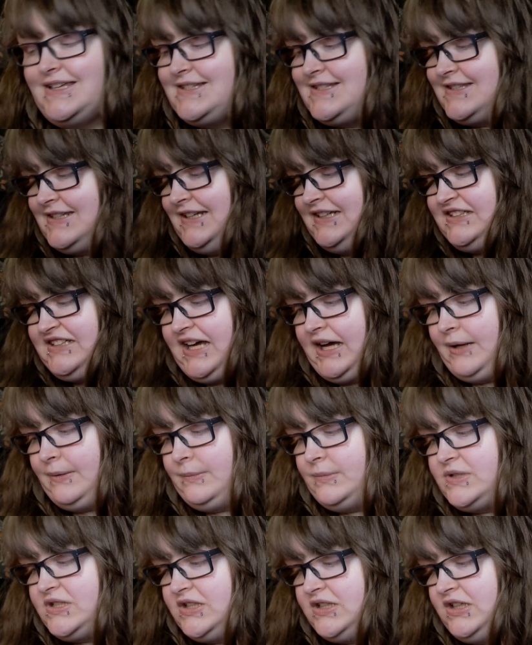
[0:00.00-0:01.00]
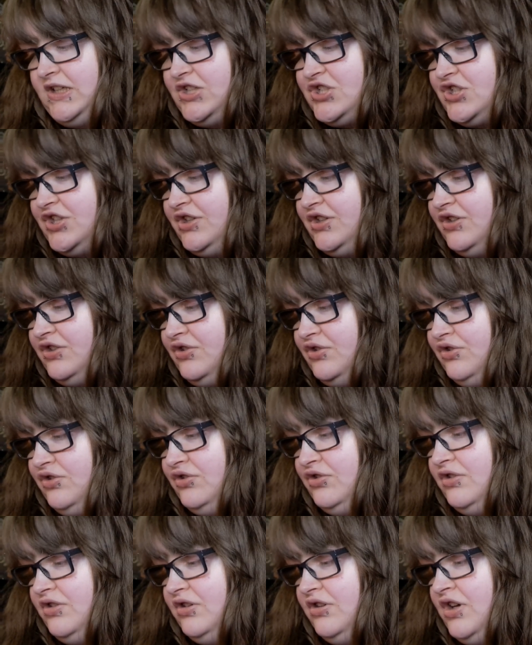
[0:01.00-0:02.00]
it's the Tunisian
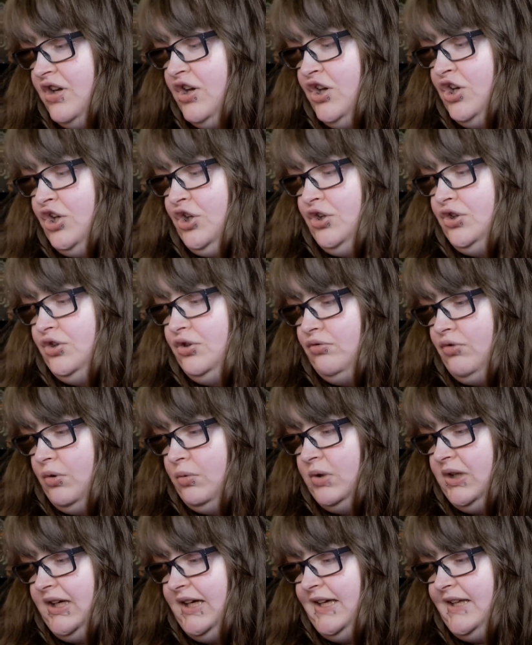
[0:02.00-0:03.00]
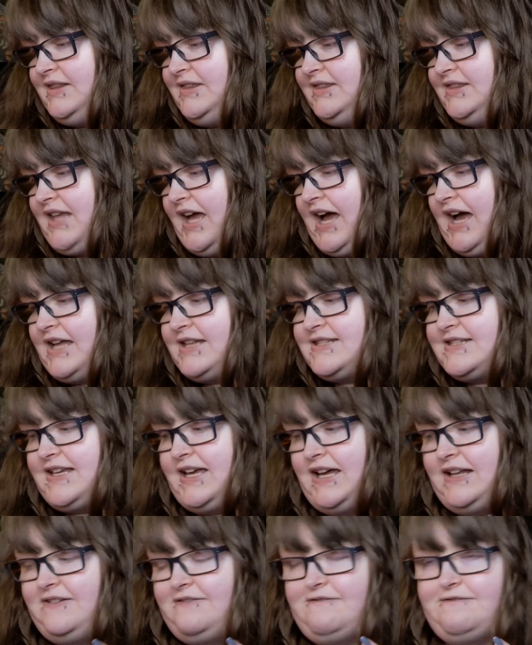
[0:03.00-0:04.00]
neroli that's
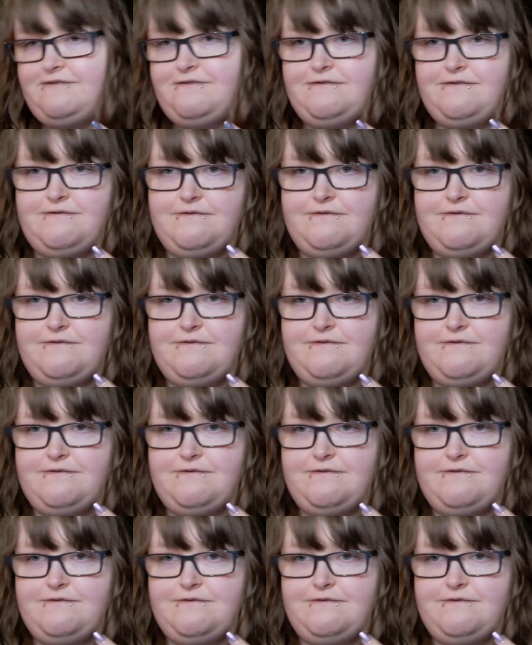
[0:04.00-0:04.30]
kind of